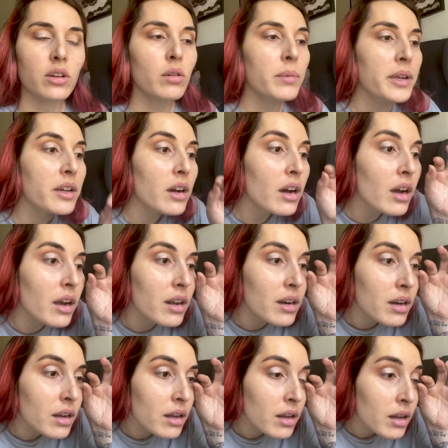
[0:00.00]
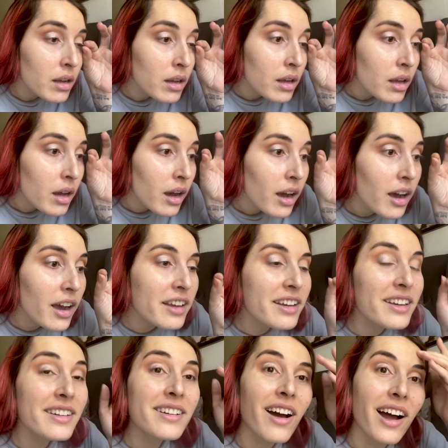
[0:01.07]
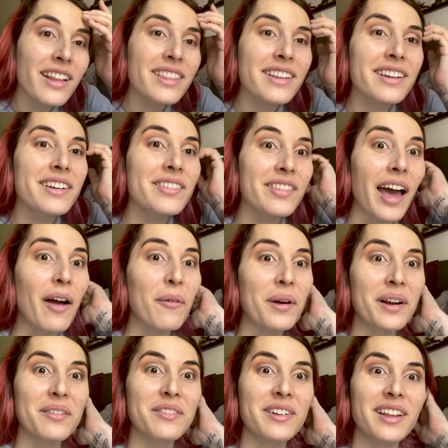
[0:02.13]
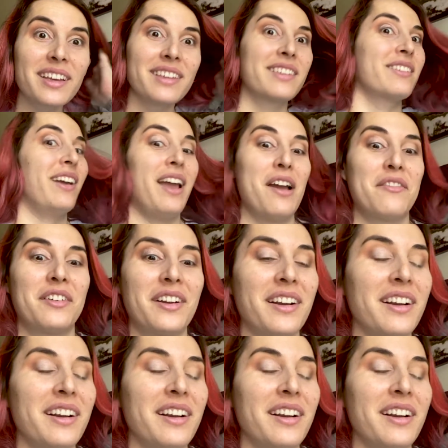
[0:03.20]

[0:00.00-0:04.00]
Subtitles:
Oh my God. I could not think of that word for like ever.